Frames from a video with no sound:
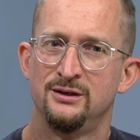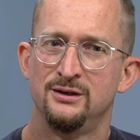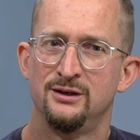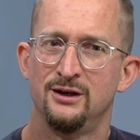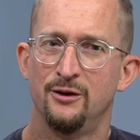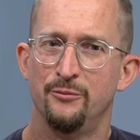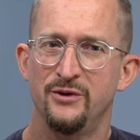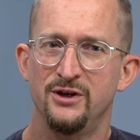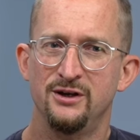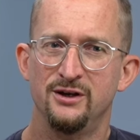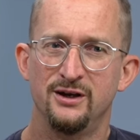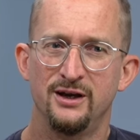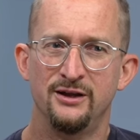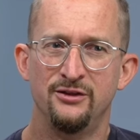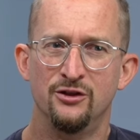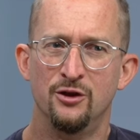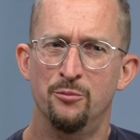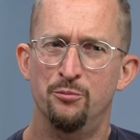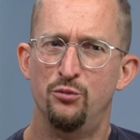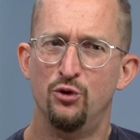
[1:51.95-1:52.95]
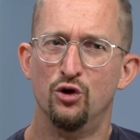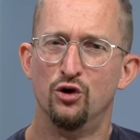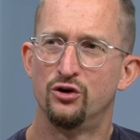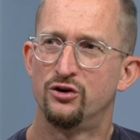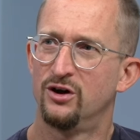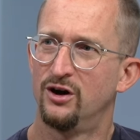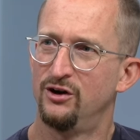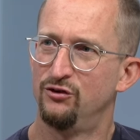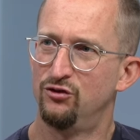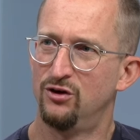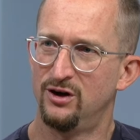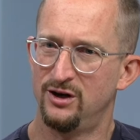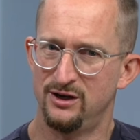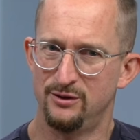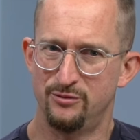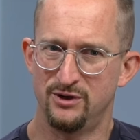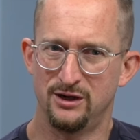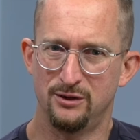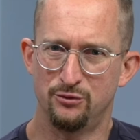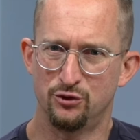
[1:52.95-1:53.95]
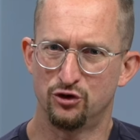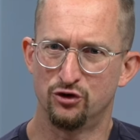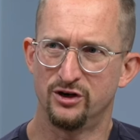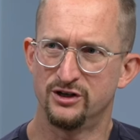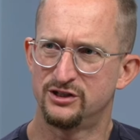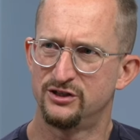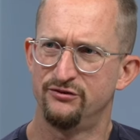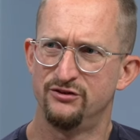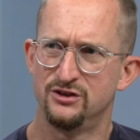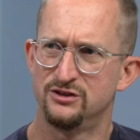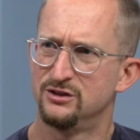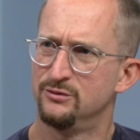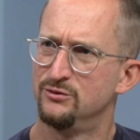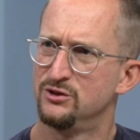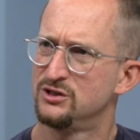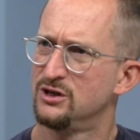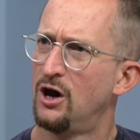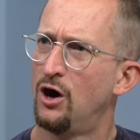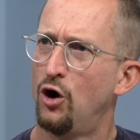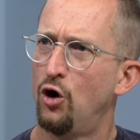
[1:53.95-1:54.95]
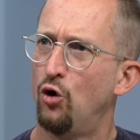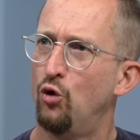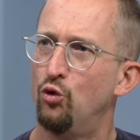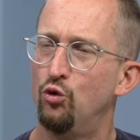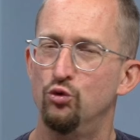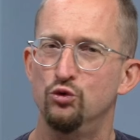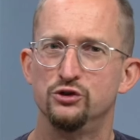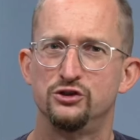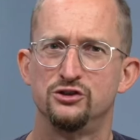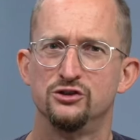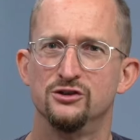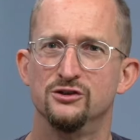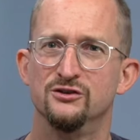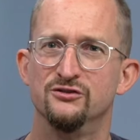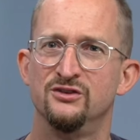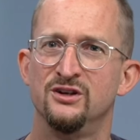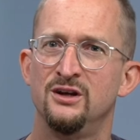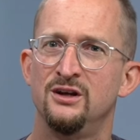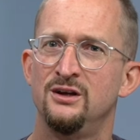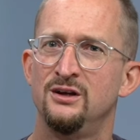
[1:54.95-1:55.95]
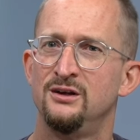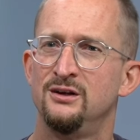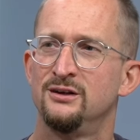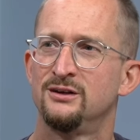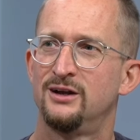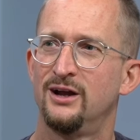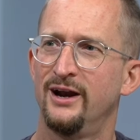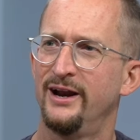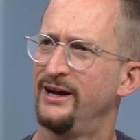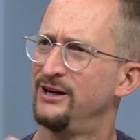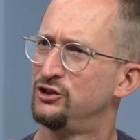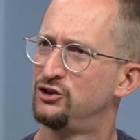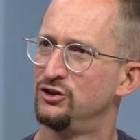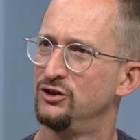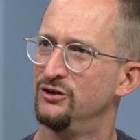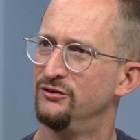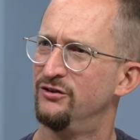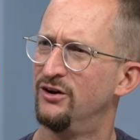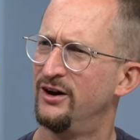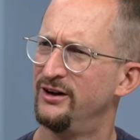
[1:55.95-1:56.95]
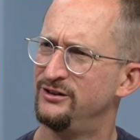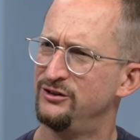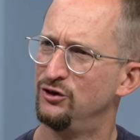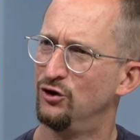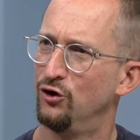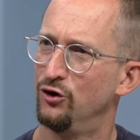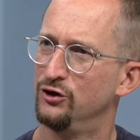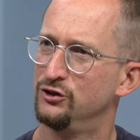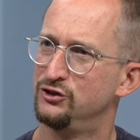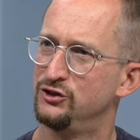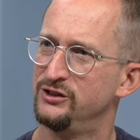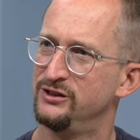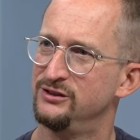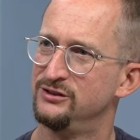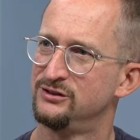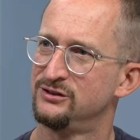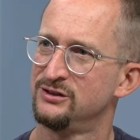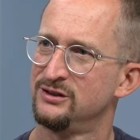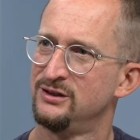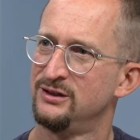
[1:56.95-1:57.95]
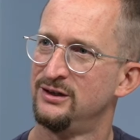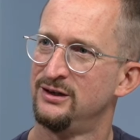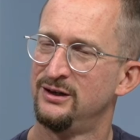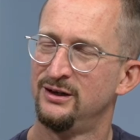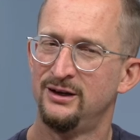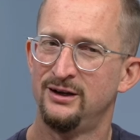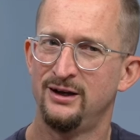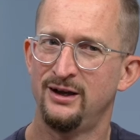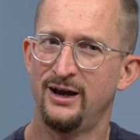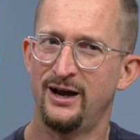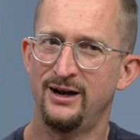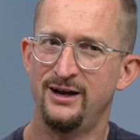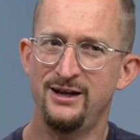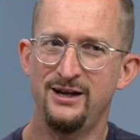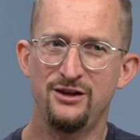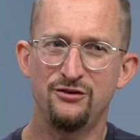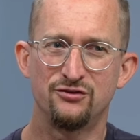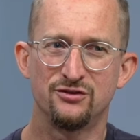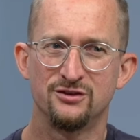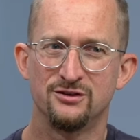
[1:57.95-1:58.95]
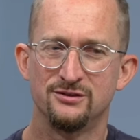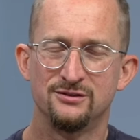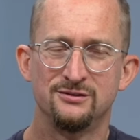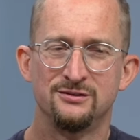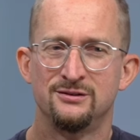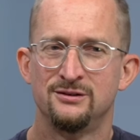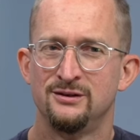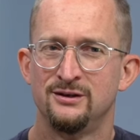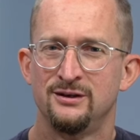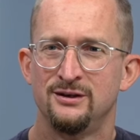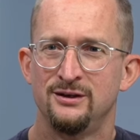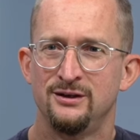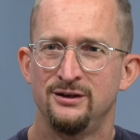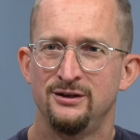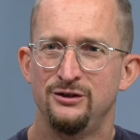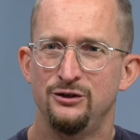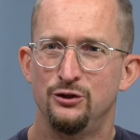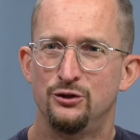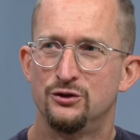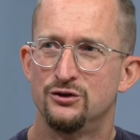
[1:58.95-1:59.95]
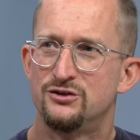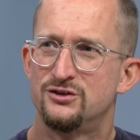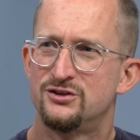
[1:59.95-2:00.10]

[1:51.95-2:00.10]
I mean, in the book I write about progressivism as a whole sort of collection of ideologies, and even you could